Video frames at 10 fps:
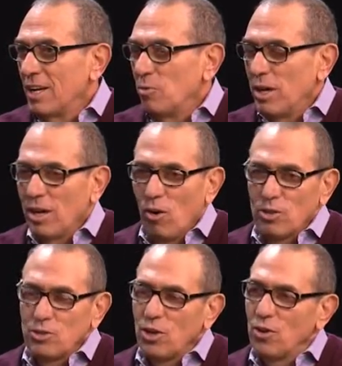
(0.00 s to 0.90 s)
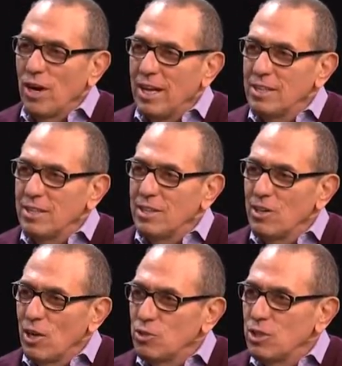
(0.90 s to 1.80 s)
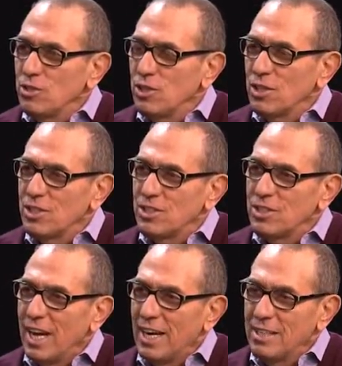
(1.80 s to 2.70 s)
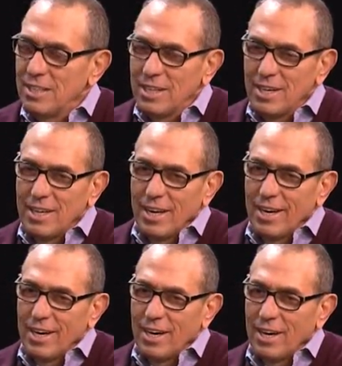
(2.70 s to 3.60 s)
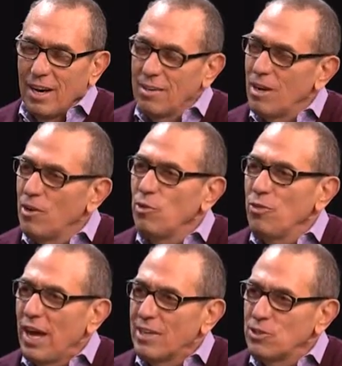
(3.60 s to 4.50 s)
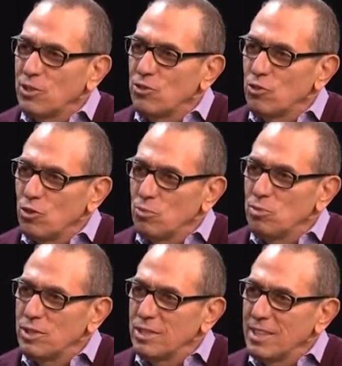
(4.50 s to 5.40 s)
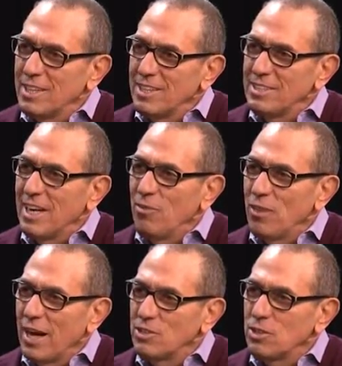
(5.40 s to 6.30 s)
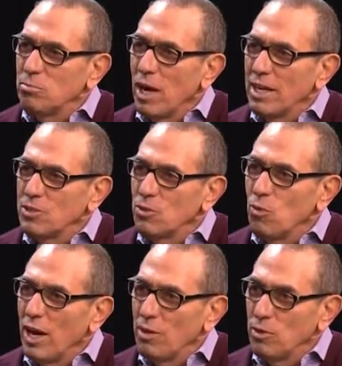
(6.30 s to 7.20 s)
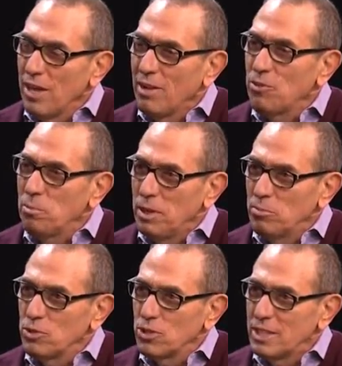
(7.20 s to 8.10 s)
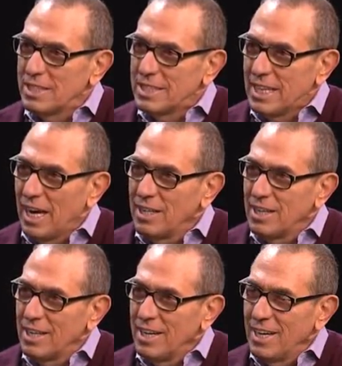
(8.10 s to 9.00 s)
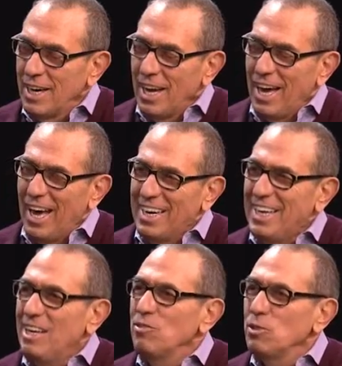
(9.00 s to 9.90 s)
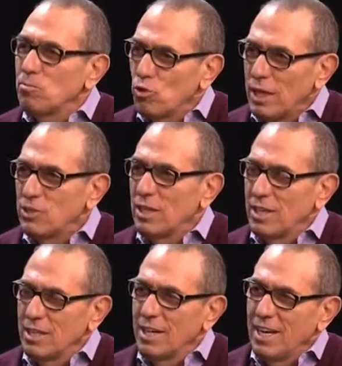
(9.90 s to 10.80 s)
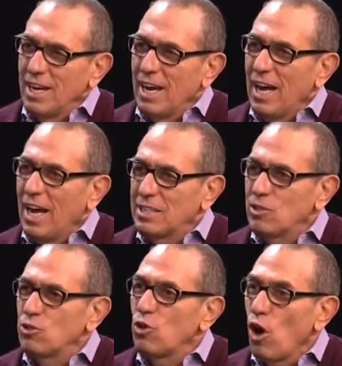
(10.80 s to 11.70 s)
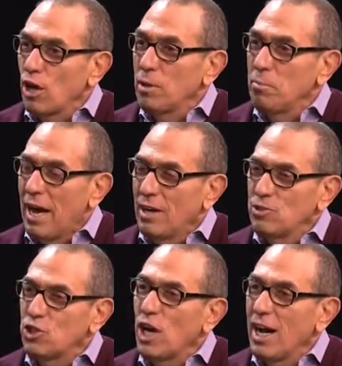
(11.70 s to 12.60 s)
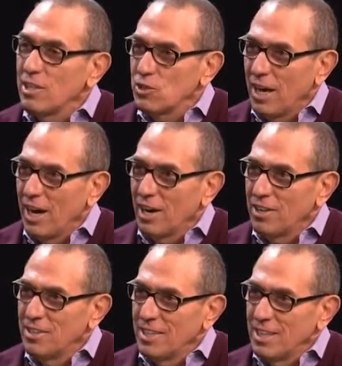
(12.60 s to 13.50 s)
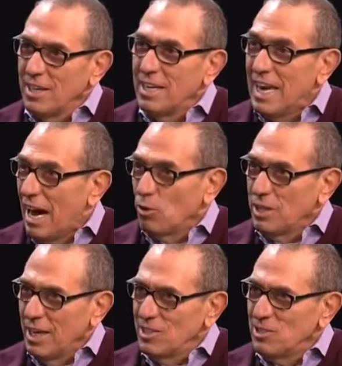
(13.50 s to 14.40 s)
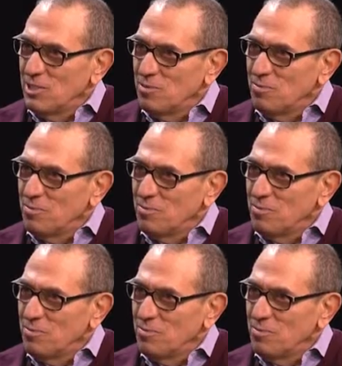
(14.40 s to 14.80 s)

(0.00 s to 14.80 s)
We also ended the notion you could send uh, 100,000 troops 10,000 hmm. mm. miles away without the people's consent. And even the president has to talk about child care nowadays.